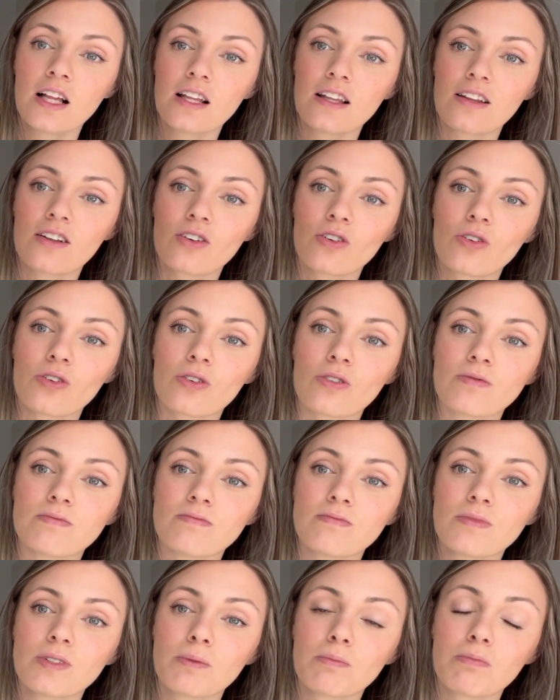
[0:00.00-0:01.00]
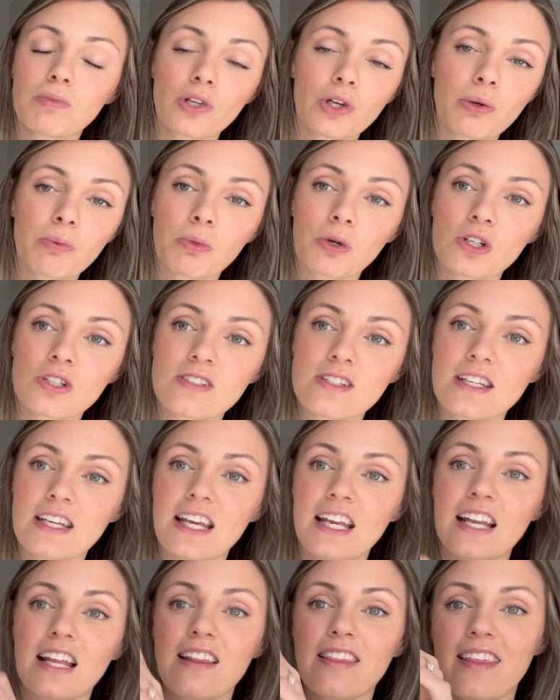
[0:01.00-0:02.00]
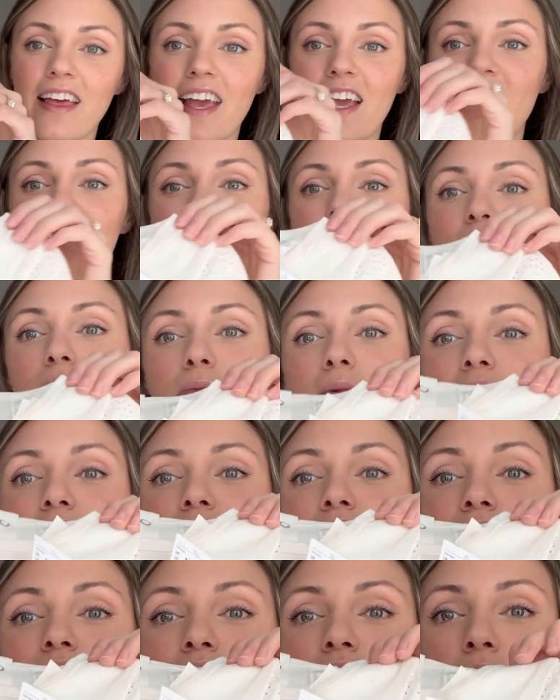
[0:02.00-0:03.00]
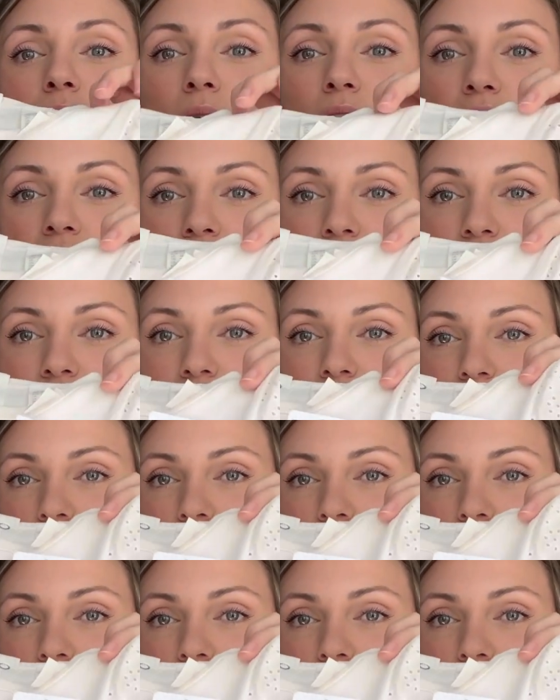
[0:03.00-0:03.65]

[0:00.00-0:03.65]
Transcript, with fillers: little bloomers, anything, and it'll be so cute for